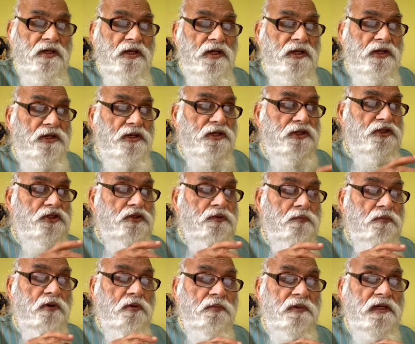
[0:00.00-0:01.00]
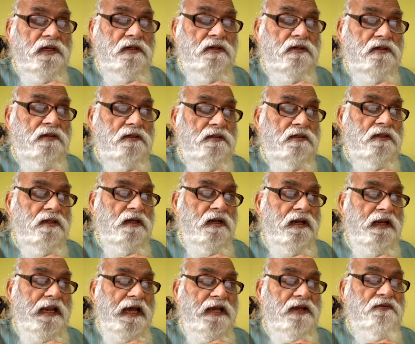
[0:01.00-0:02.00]
Each moment
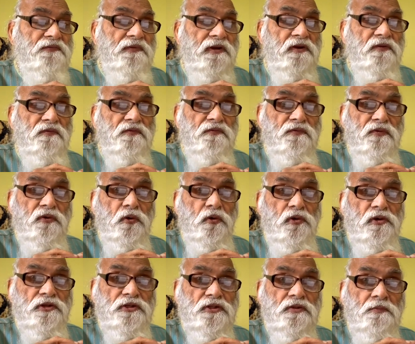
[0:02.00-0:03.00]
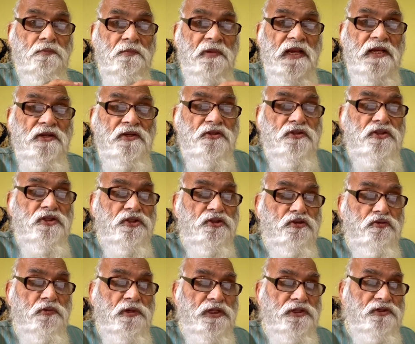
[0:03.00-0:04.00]
life unfolds many
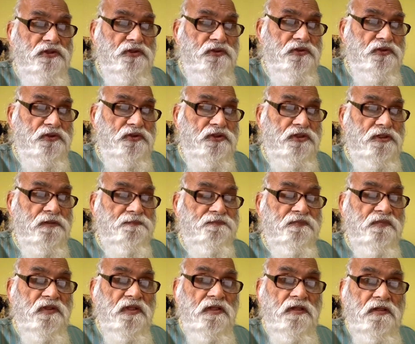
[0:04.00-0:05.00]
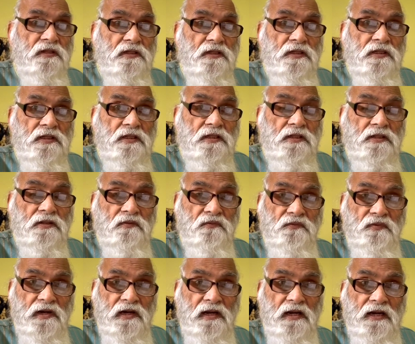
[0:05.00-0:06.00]
situations
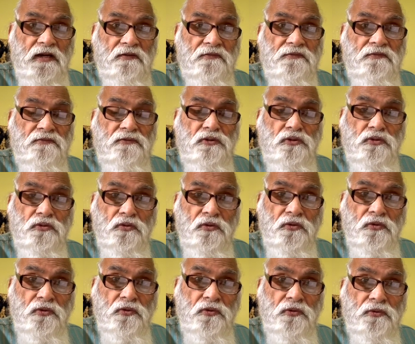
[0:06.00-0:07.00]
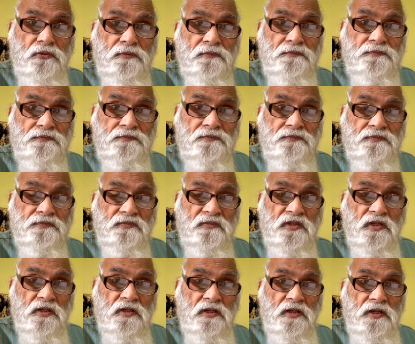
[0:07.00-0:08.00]
for love to grow.
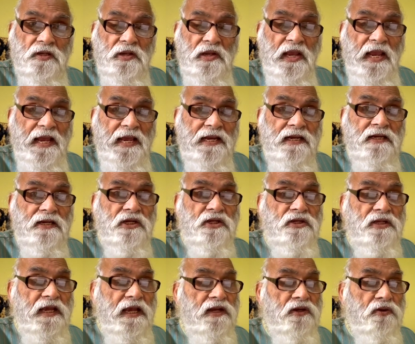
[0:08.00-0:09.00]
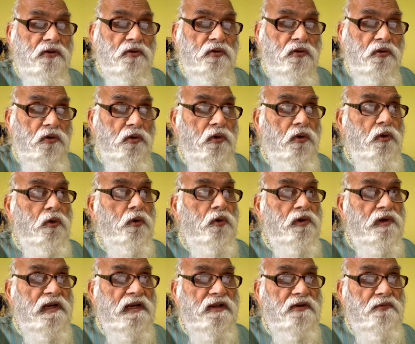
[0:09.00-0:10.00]
And it can grow
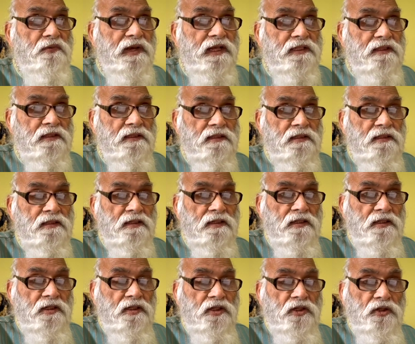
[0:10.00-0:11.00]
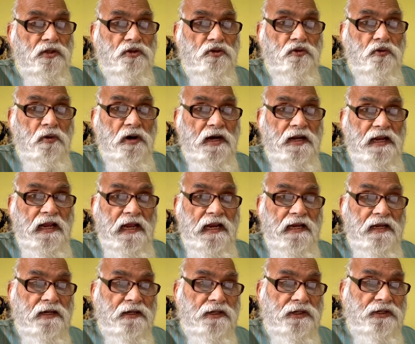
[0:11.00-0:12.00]
only when you are
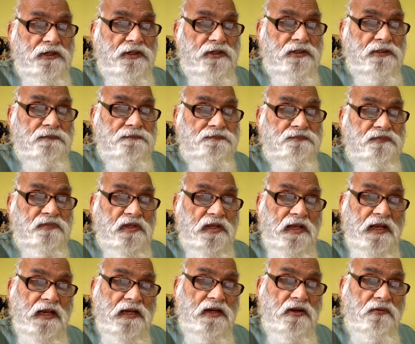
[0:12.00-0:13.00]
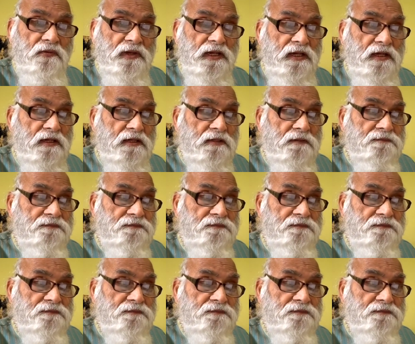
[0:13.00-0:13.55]
alert and awake.